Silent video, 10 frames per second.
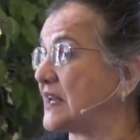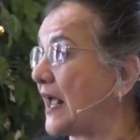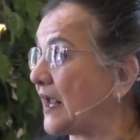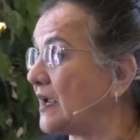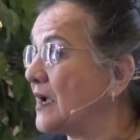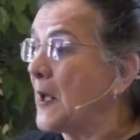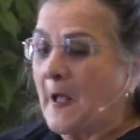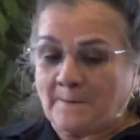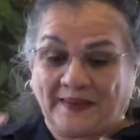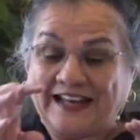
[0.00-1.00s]
today,
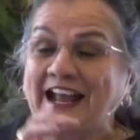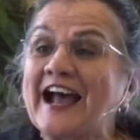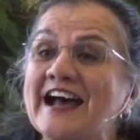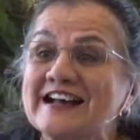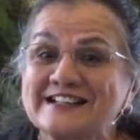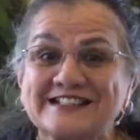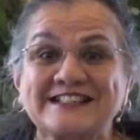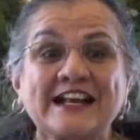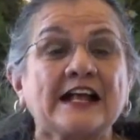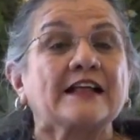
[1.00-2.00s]

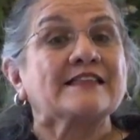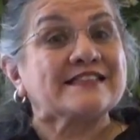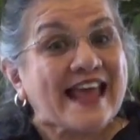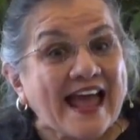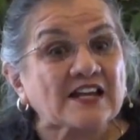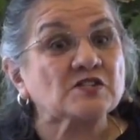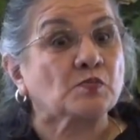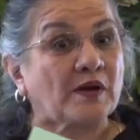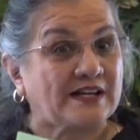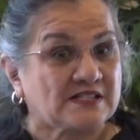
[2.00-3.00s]
because that is
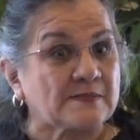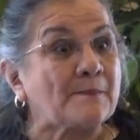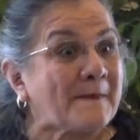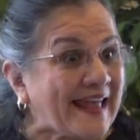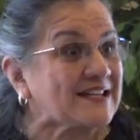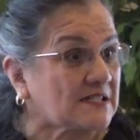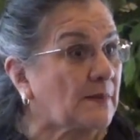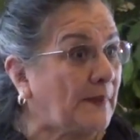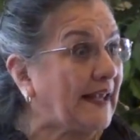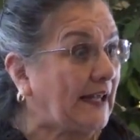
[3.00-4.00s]
what it's meant
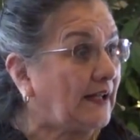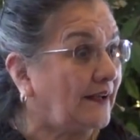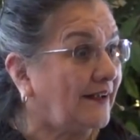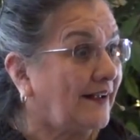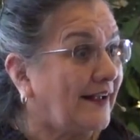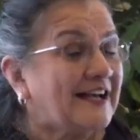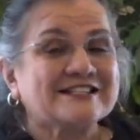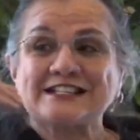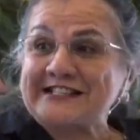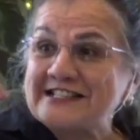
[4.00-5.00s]
to be,
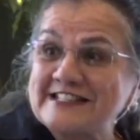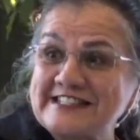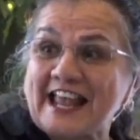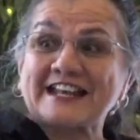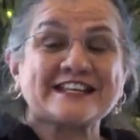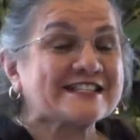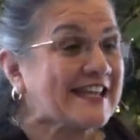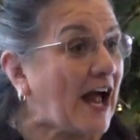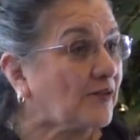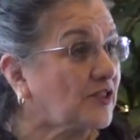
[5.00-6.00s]
to send
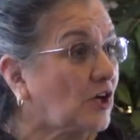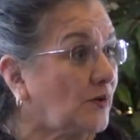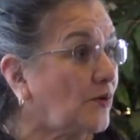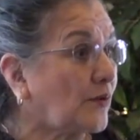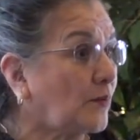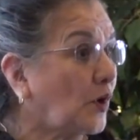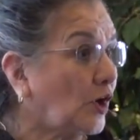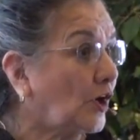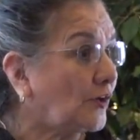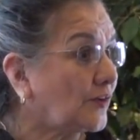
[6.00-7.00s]
us out there in the
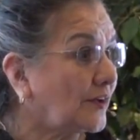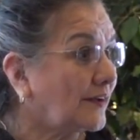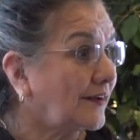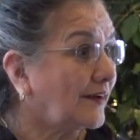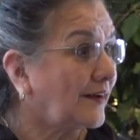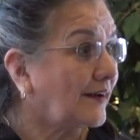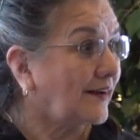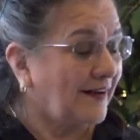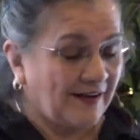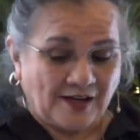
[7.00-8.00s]
world
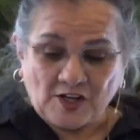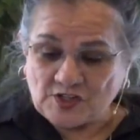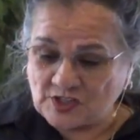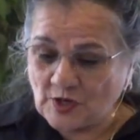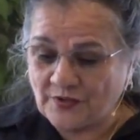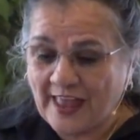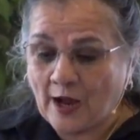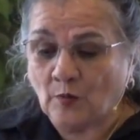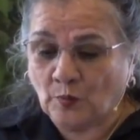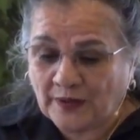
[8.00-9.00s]
so
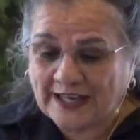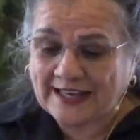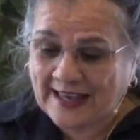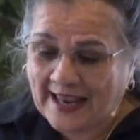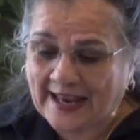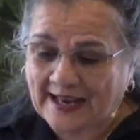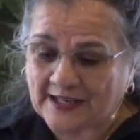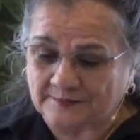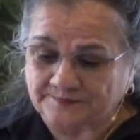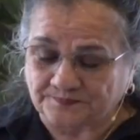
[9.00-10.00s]
that we
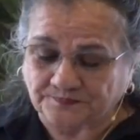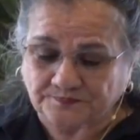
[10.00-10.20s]
can